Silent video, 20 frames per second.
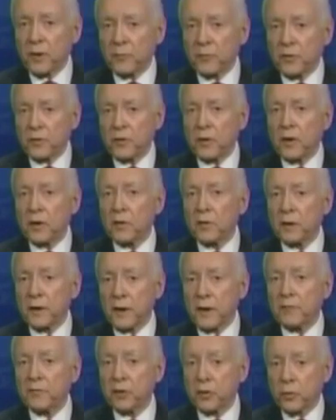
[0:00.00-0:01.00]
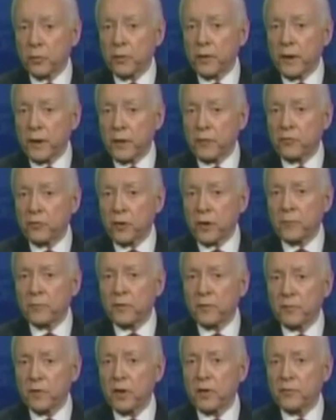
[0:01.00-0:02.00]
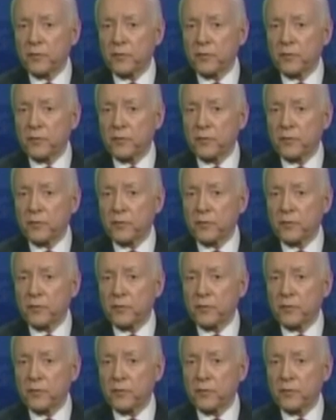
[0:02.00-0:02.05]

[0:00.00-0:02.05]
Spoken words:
They not only haven't created jobs, they've lost